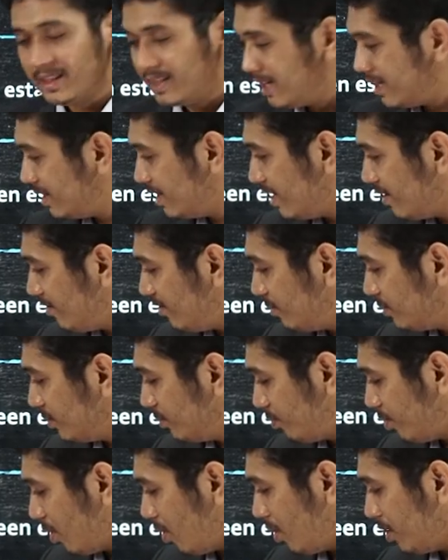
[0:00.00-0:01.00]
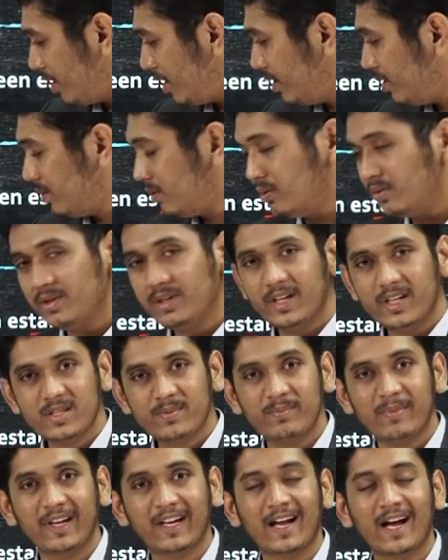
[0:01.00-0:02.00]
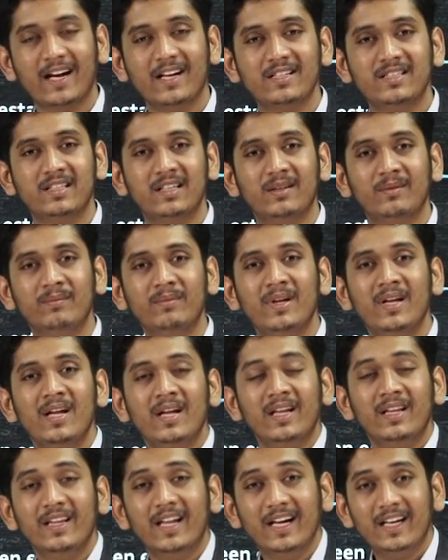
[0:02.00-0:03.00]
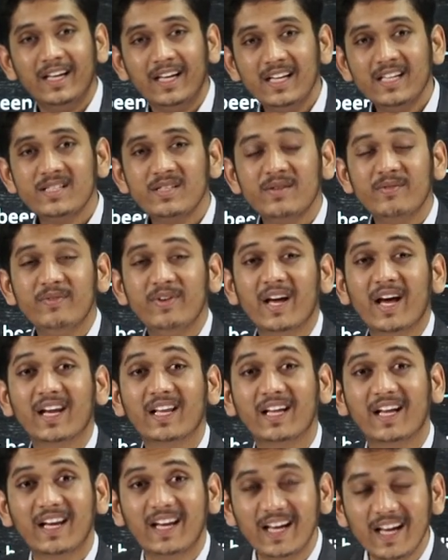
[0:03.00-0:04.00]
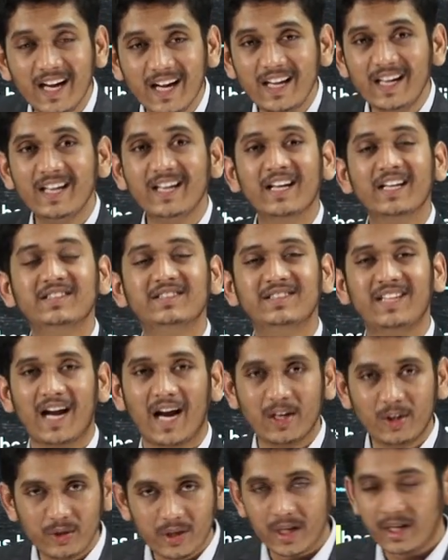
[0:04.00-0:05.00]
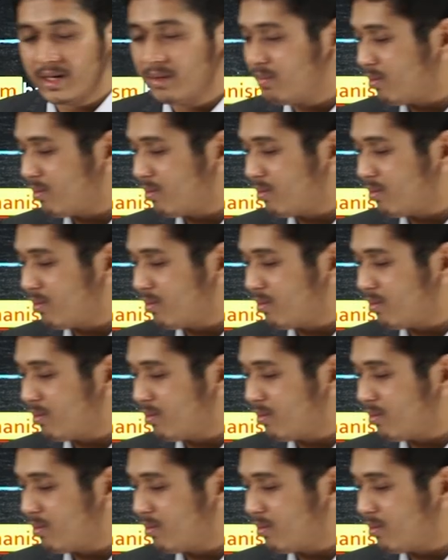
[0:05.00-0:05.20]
then they will be brought into this mechanism. That is, we are creating a statutory